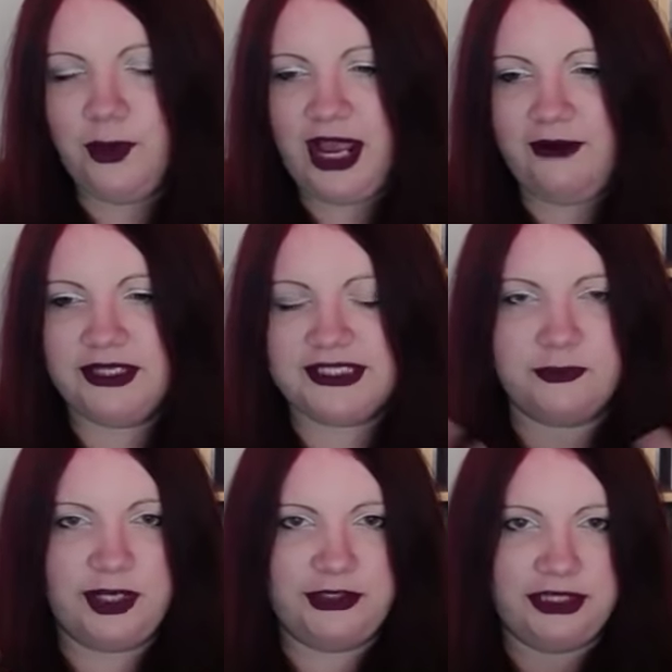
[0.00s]
Whereas
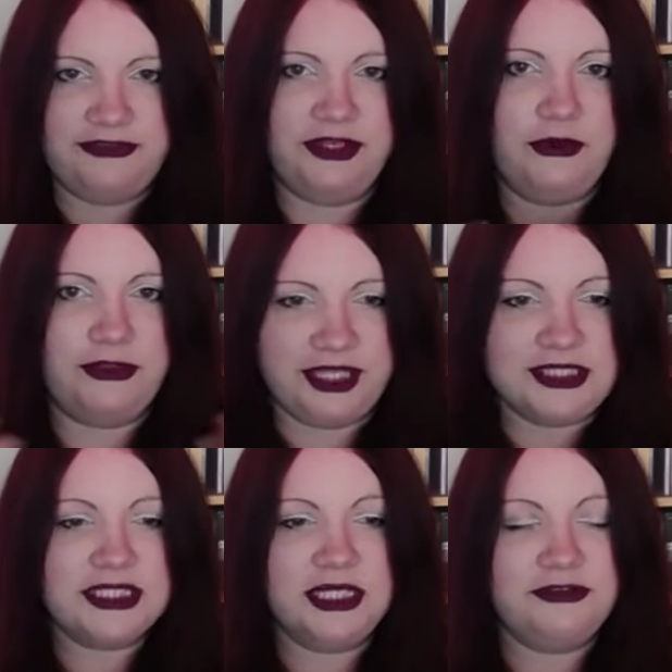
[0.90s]
when you're living
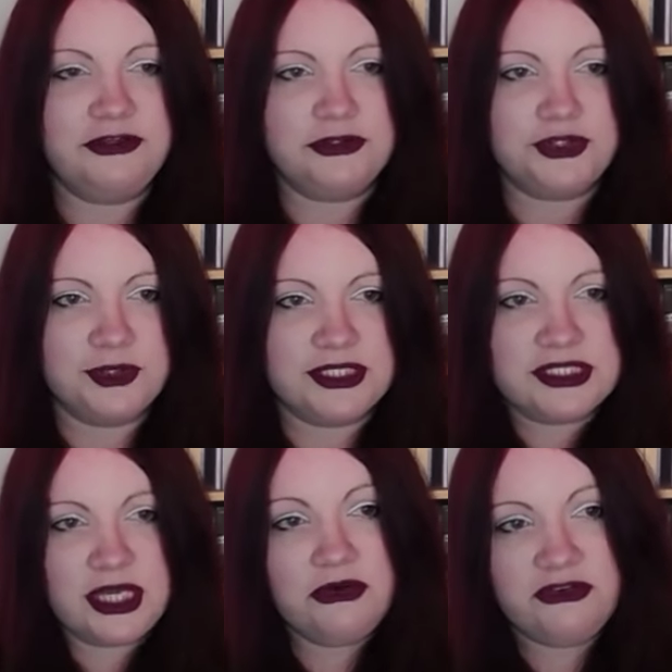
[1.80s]
authentically for your
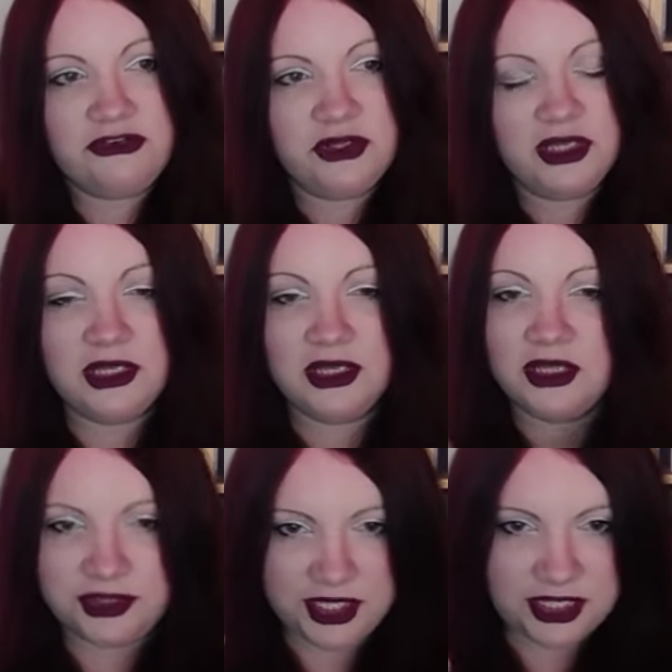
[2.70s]
truest self,
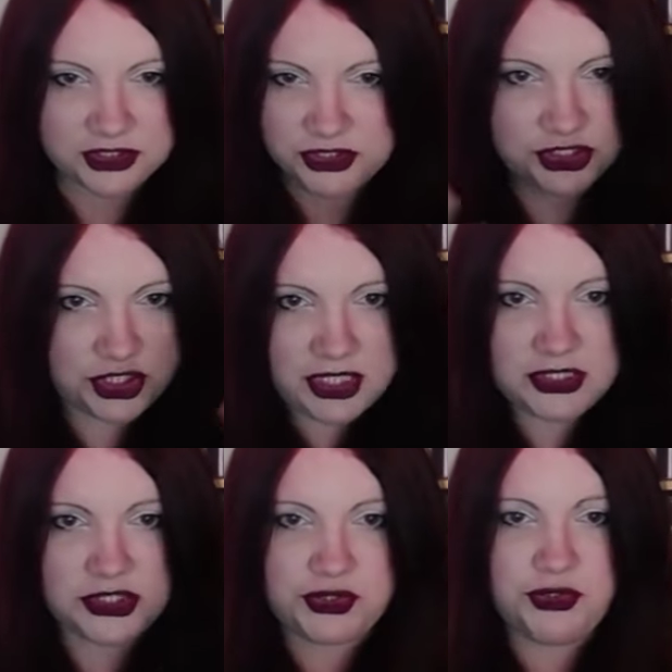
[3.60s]
that just
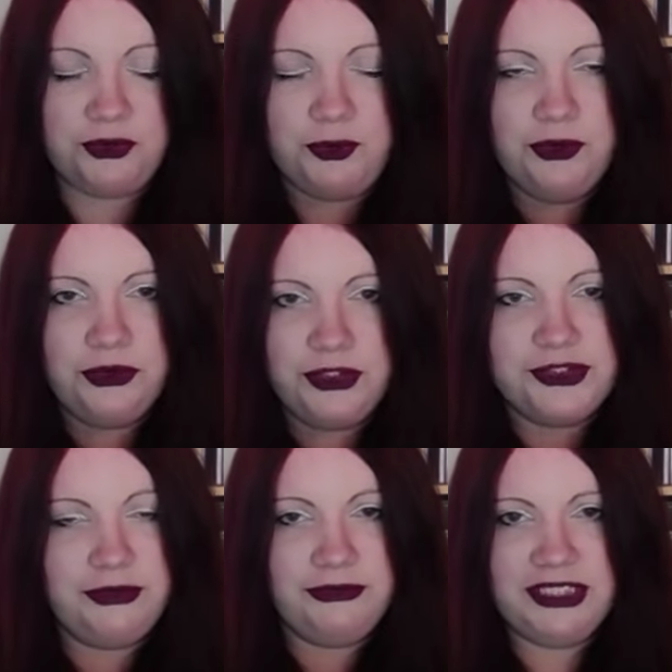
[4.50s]
shines through. You
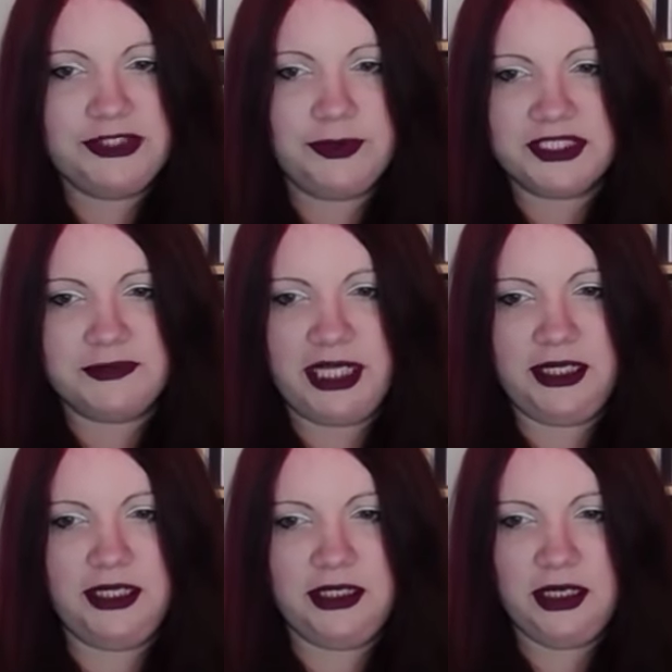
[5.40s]
don't need to
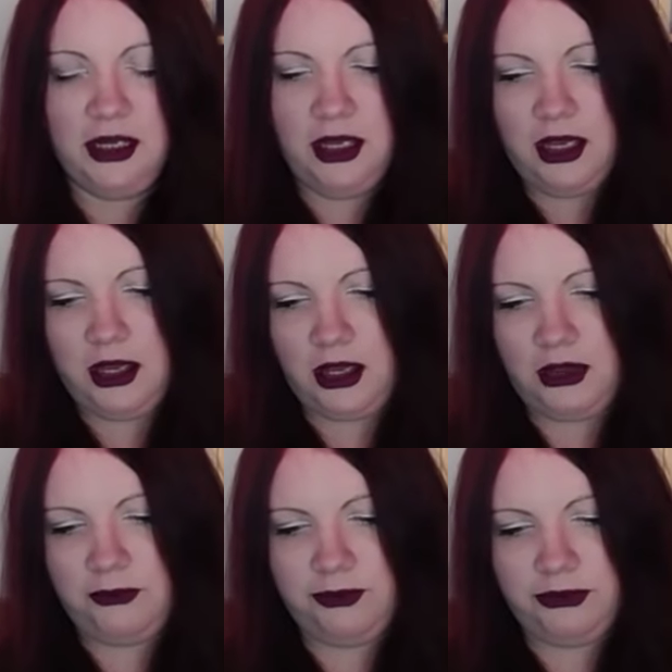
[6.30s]
explain it.
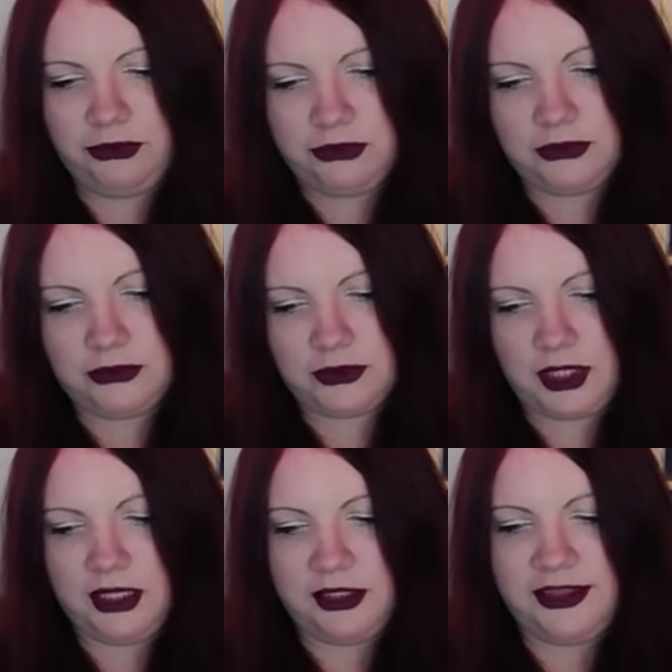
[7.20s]

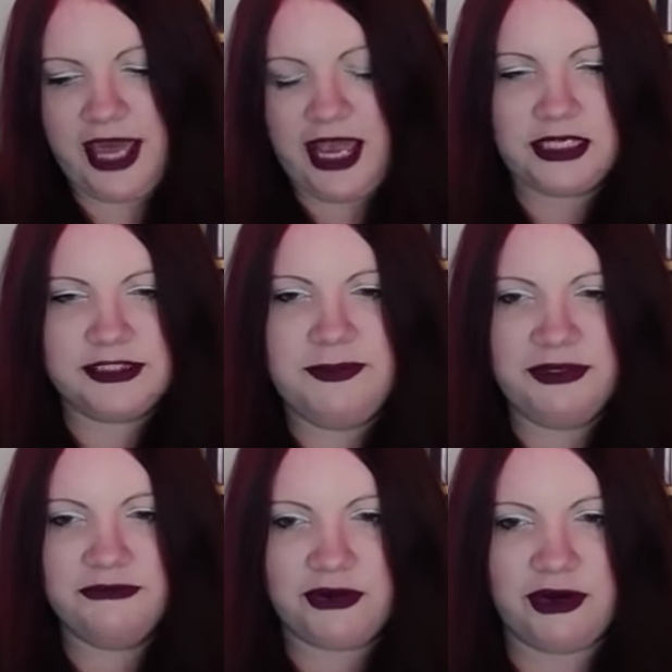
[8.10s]
And that has
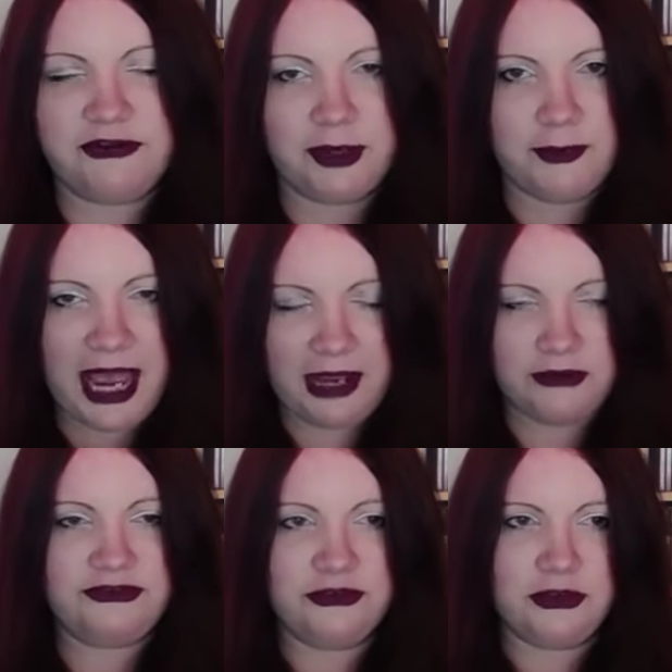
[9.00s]
been very, very
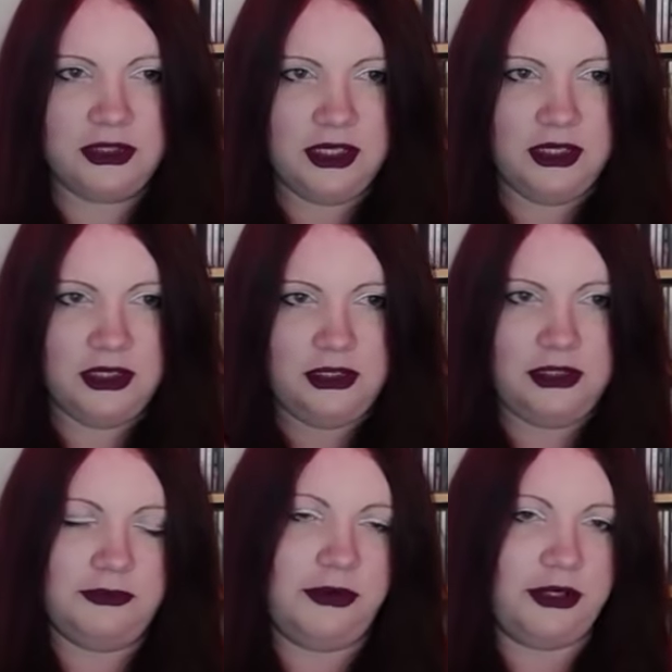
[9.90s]
powerful
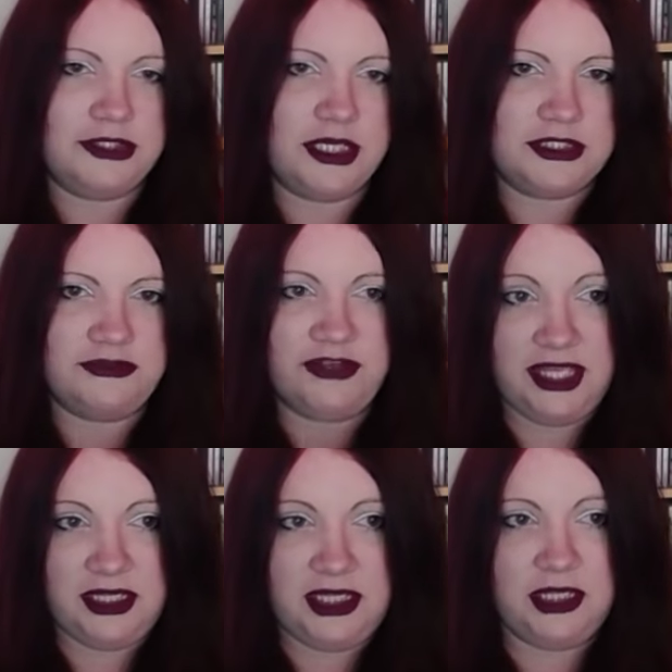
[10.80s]
in the process of
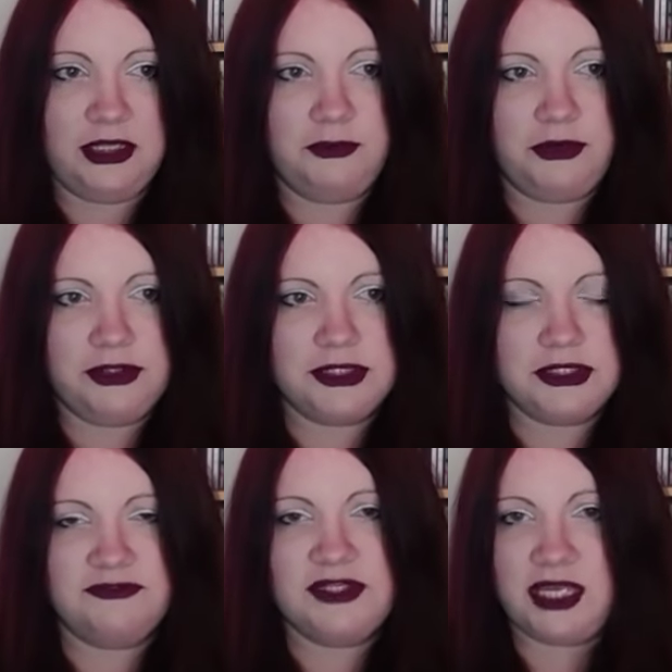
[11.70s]
healing, the
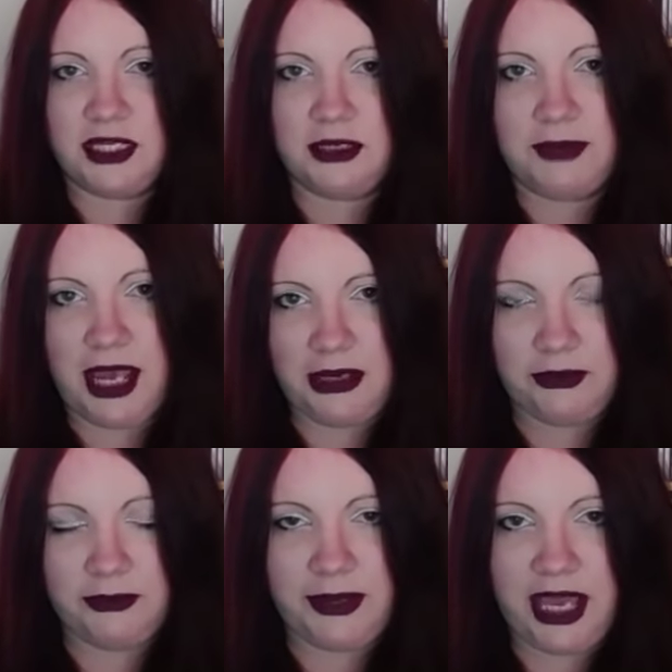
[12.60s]
process of taking
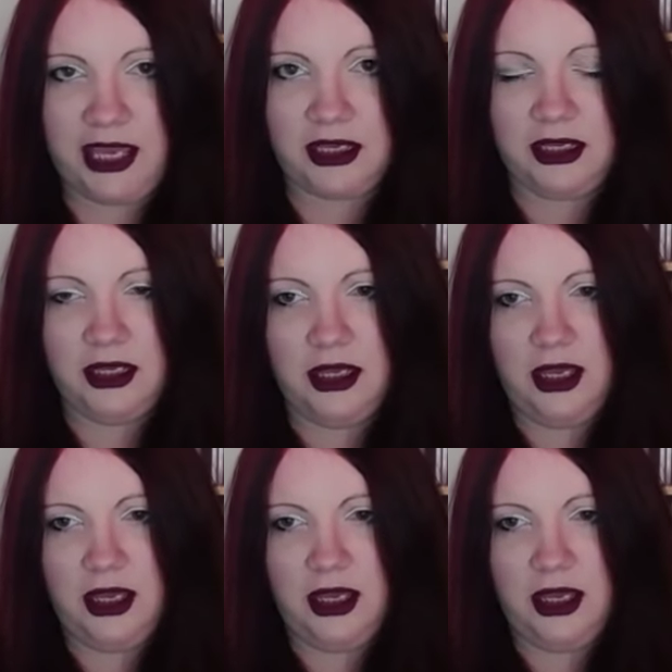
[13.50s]
power back.